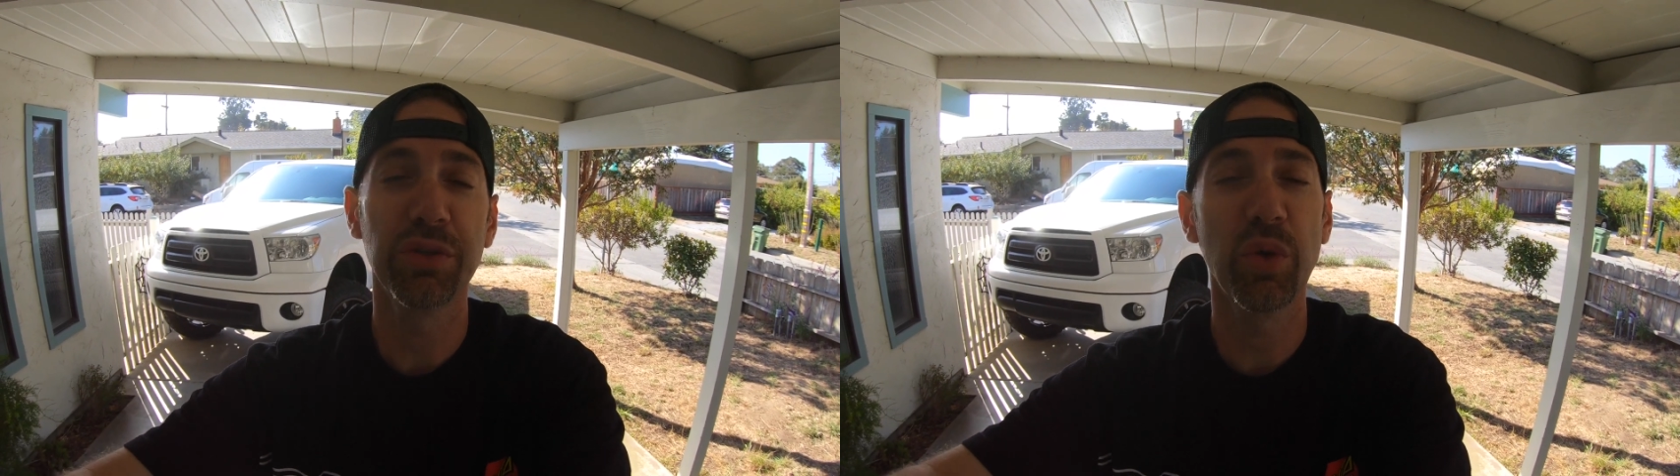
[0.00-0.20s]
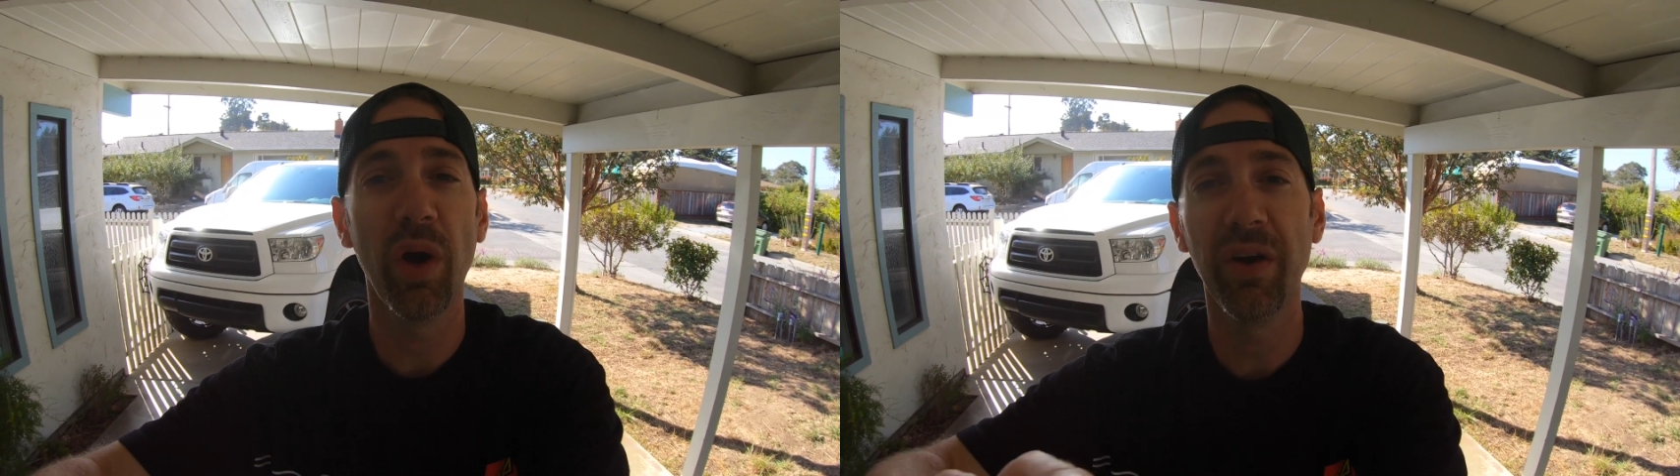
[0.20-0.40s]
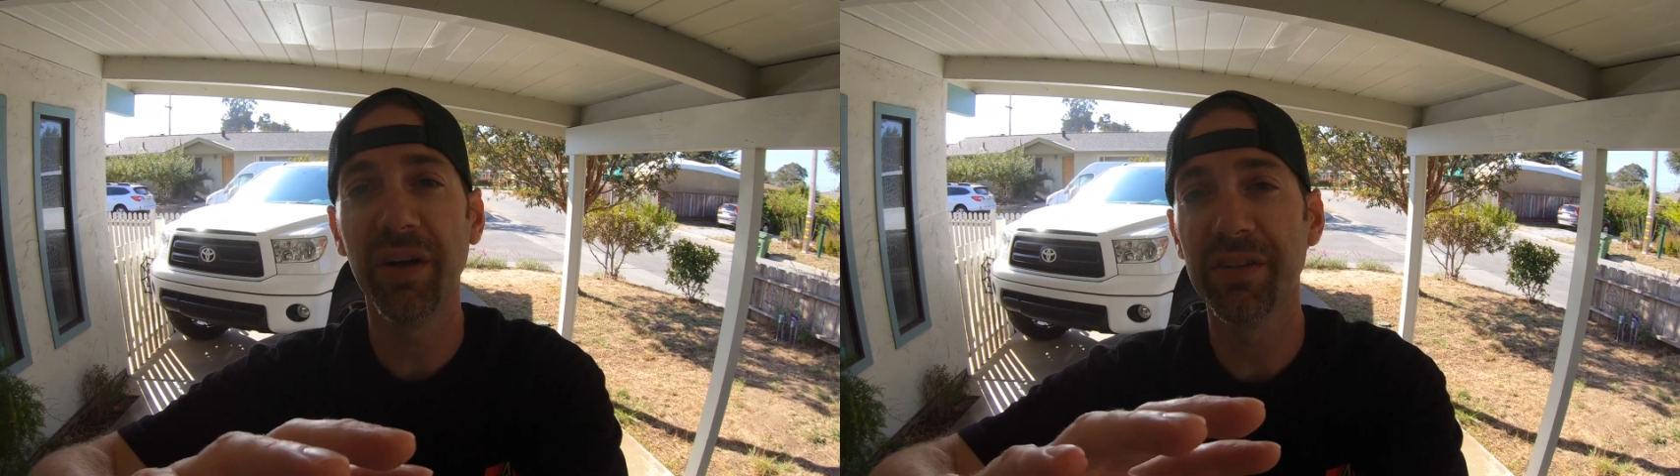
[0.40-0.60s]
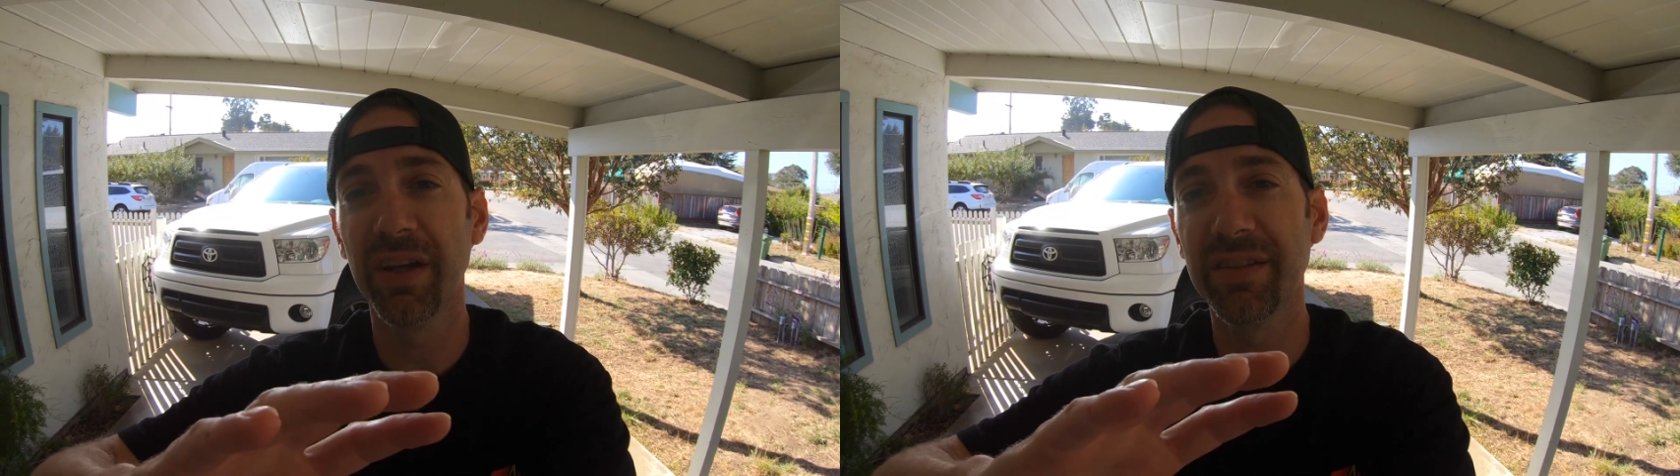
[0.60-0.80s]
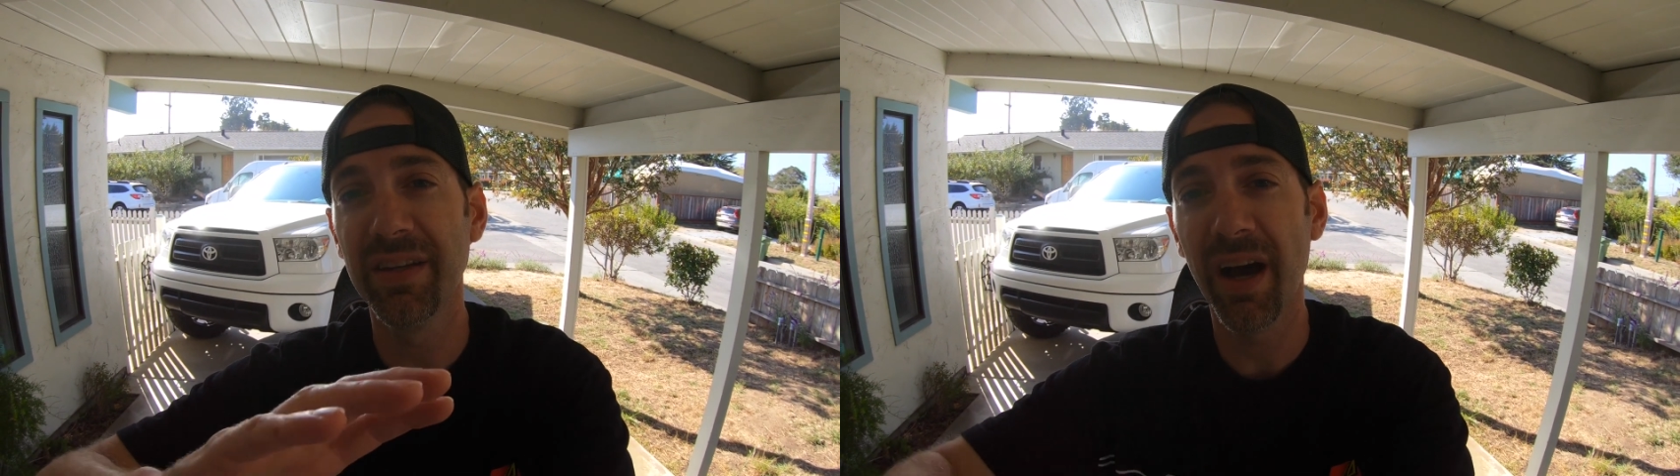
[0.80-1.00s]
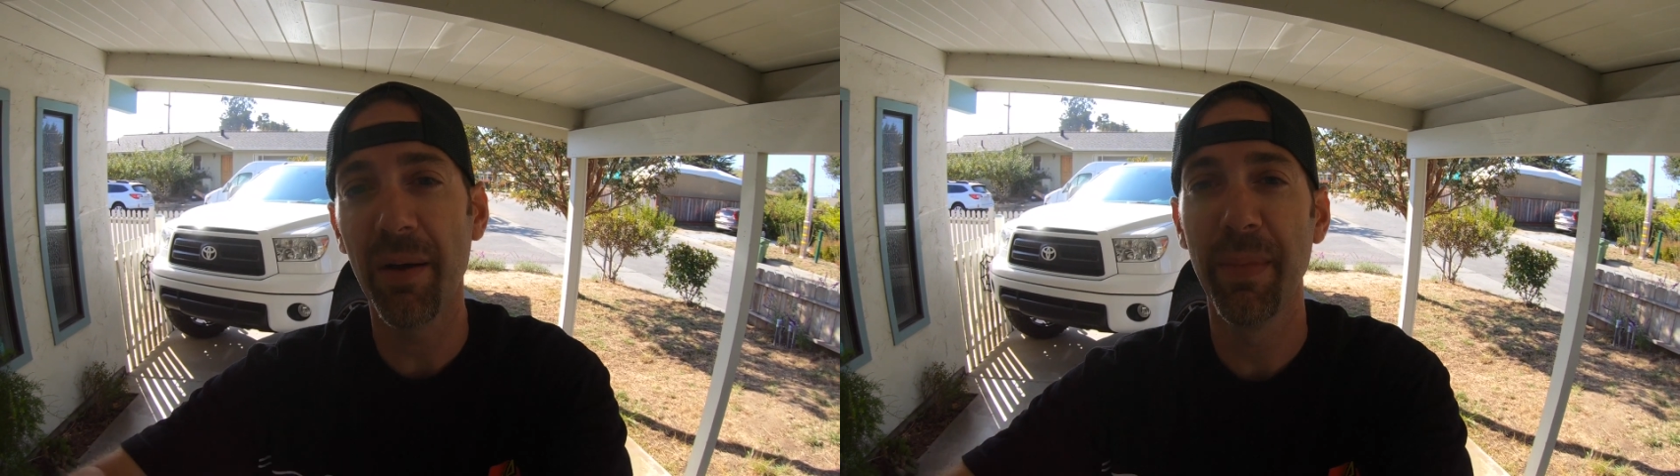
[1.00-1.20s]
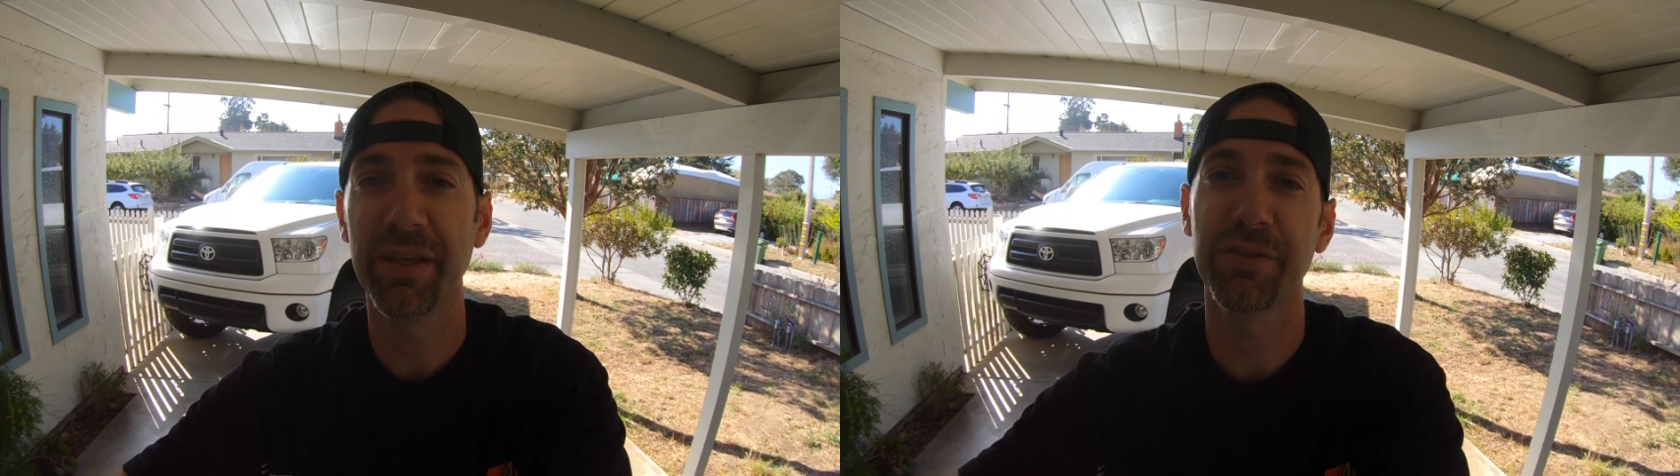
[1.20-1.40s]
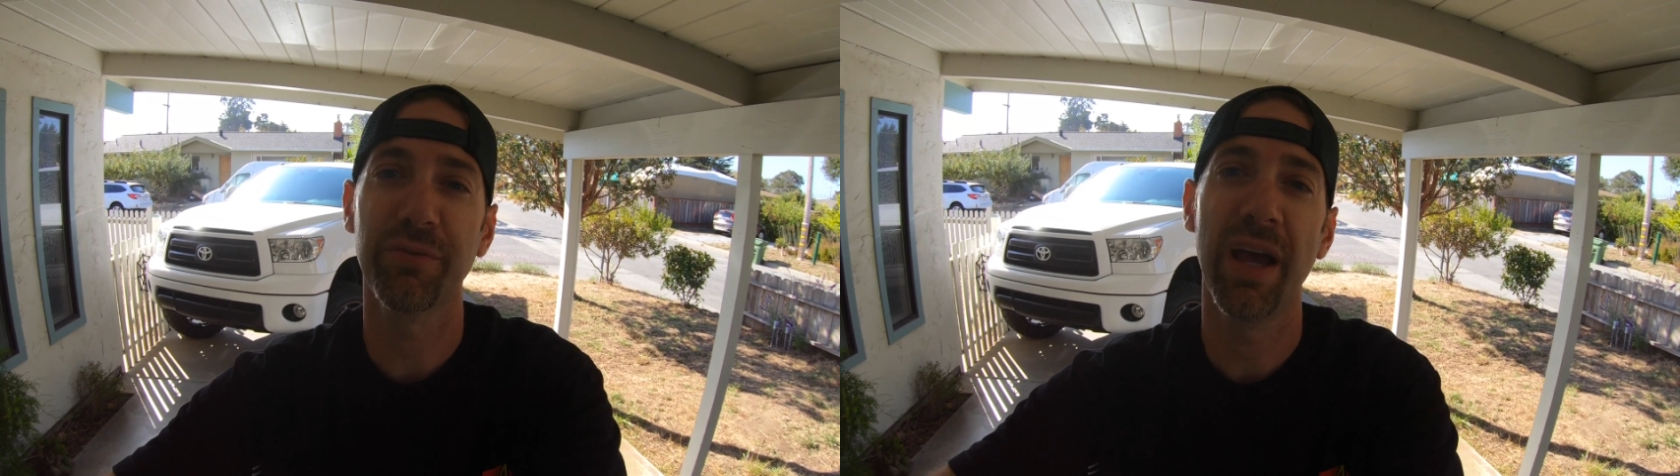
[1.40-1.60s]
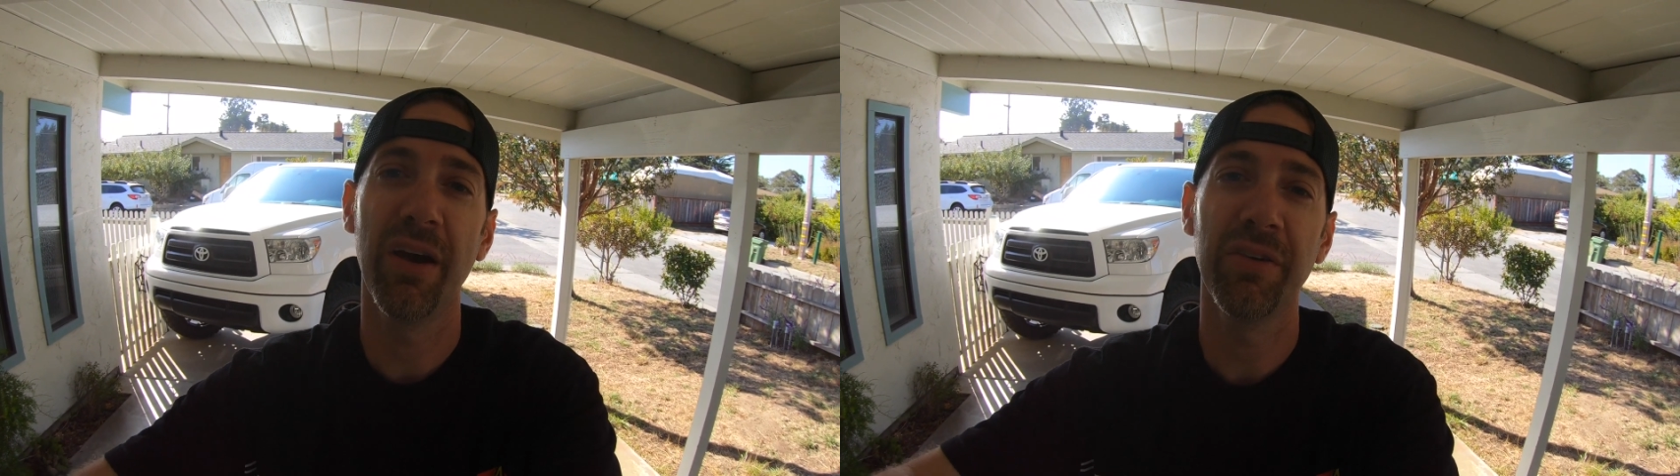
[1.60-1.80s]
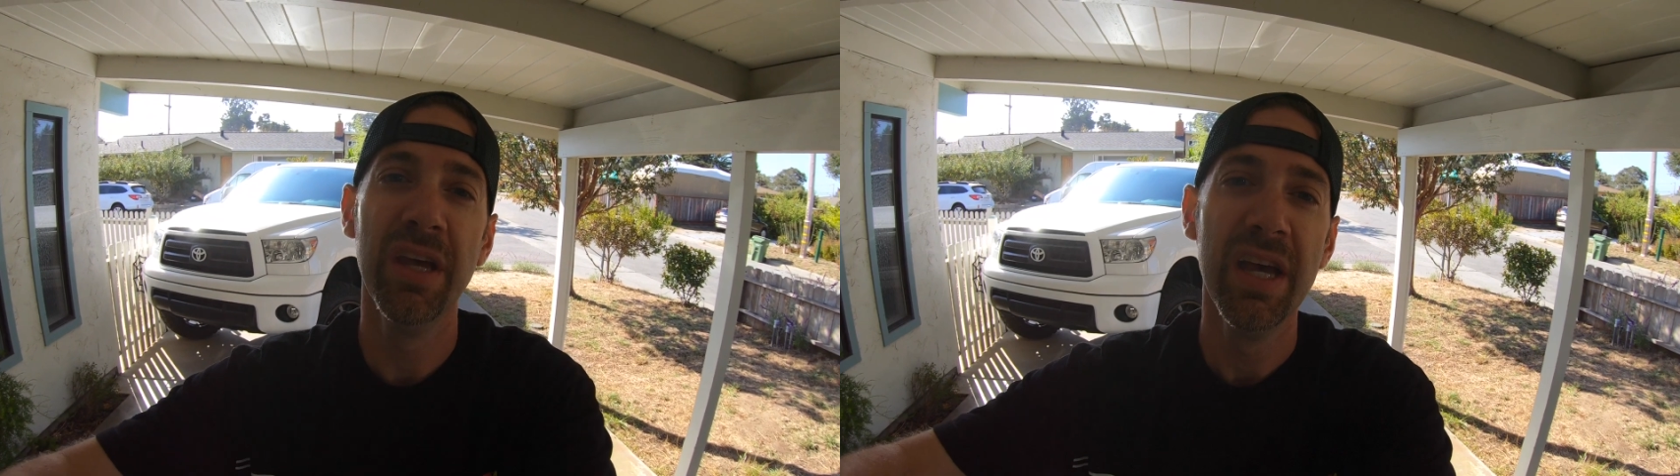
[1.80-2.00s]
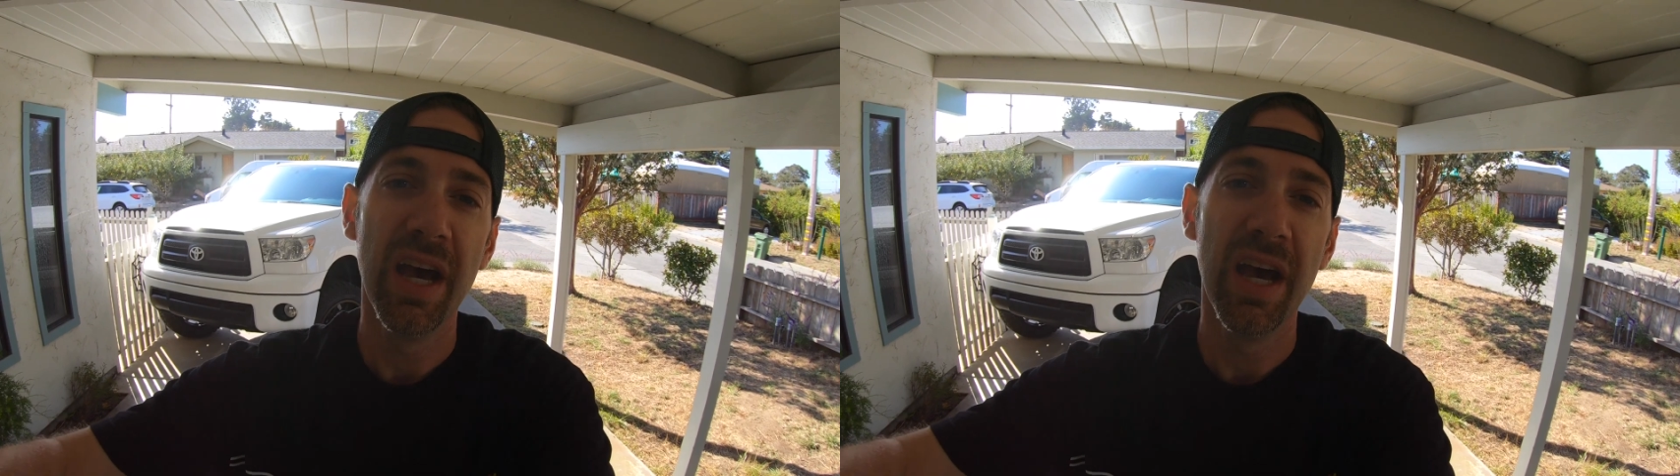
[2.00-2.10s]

Toyota does not mess around.